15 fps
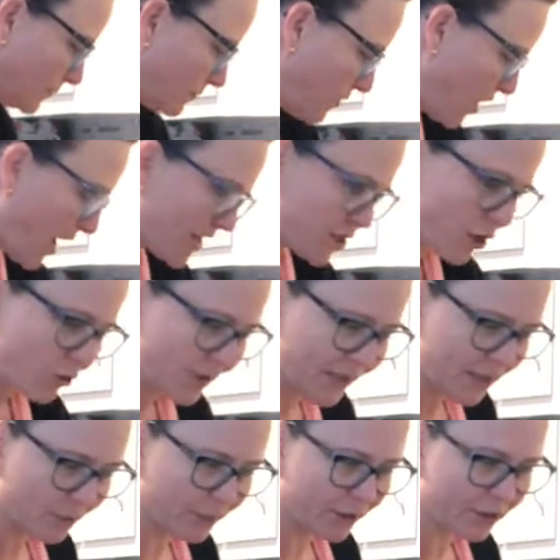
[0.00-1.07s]
Not totally
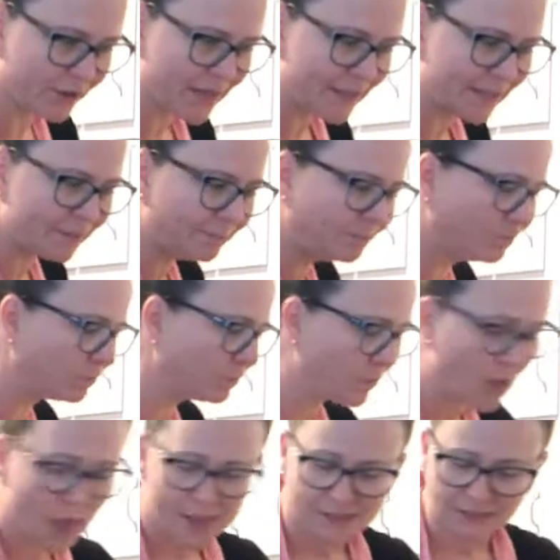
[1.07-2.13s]
obliterated.
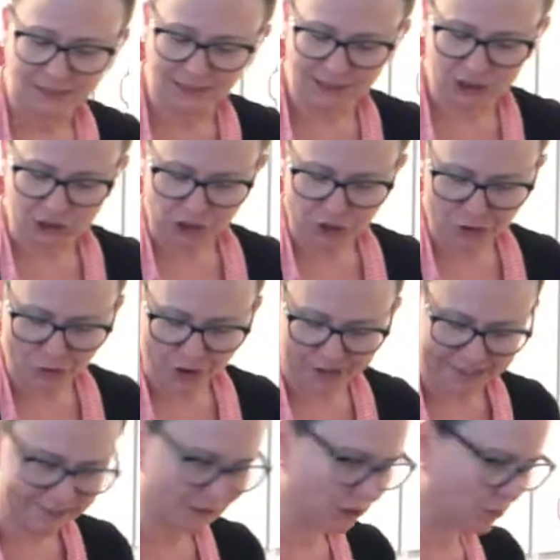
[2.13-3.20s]
This is new
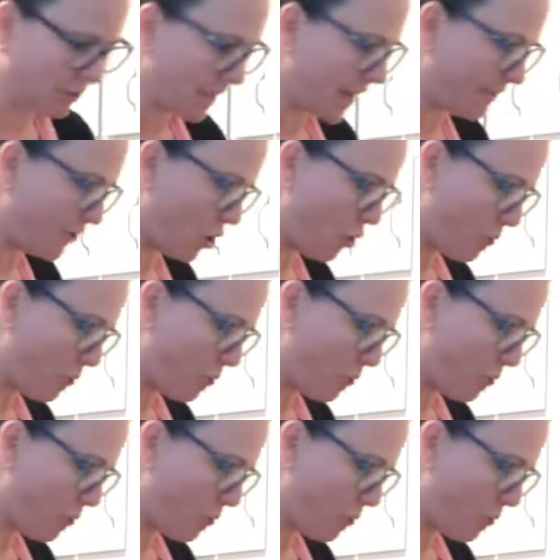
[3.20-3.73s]
honey, so I'm going to have to